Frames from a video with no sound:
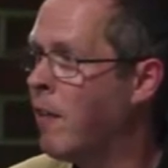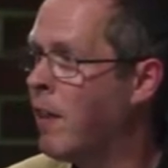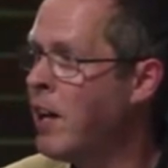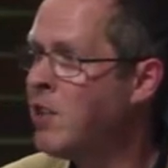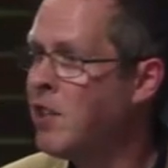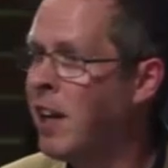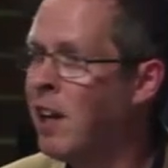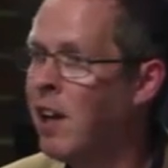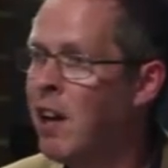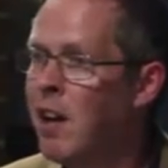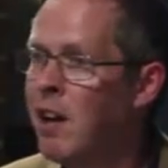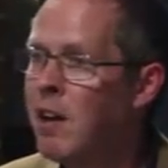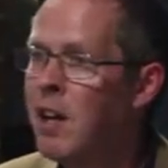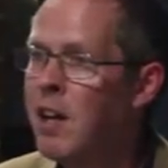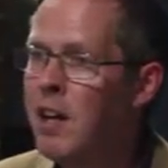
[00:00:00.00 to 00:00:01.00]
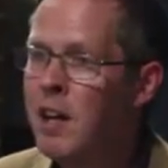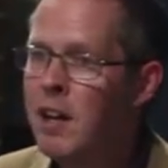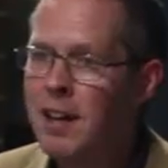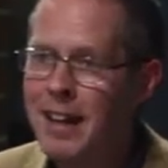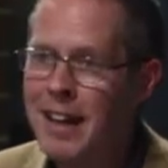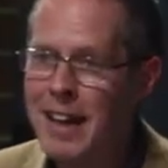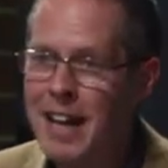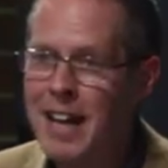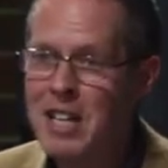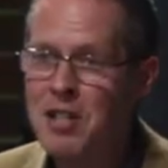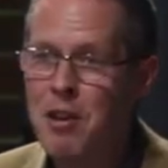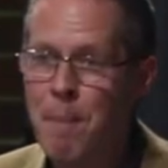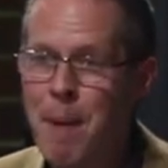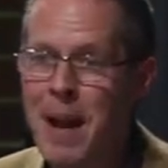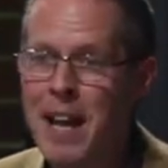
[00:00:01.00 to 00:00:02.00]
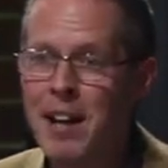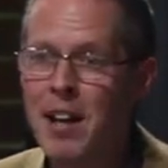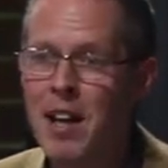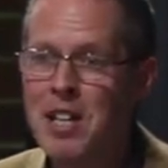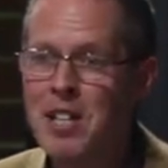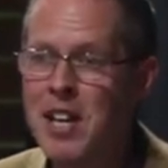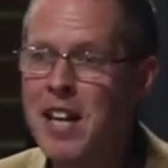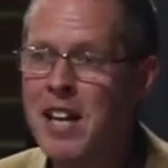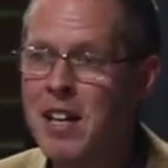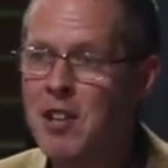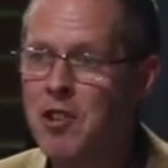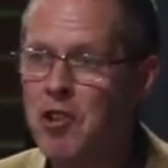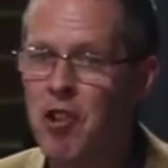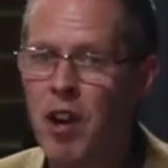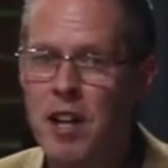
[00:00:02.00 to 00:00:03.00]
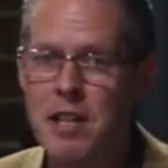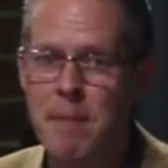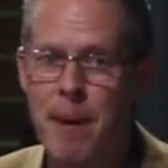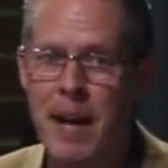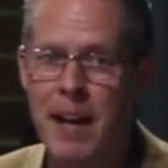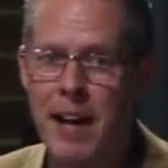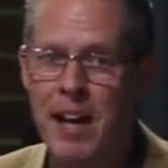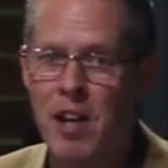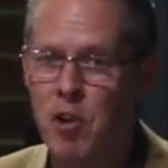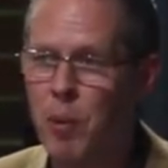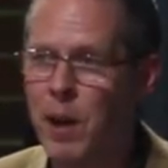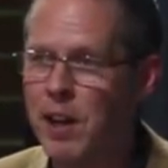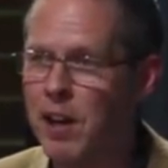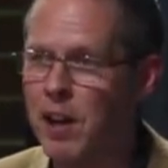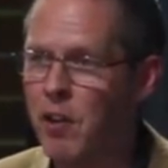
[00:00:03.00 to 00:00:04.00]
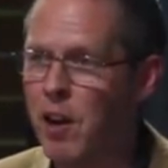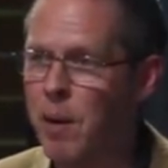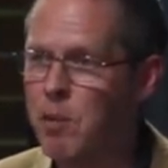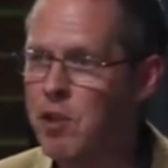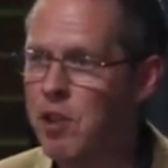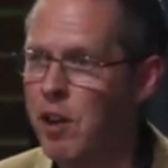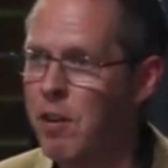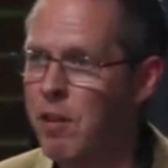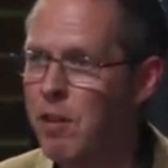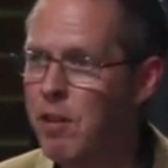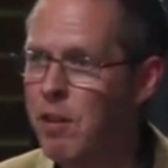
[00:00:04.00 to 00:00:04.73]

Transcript: They tell her it's a bad idea to try to ban end to end encryption.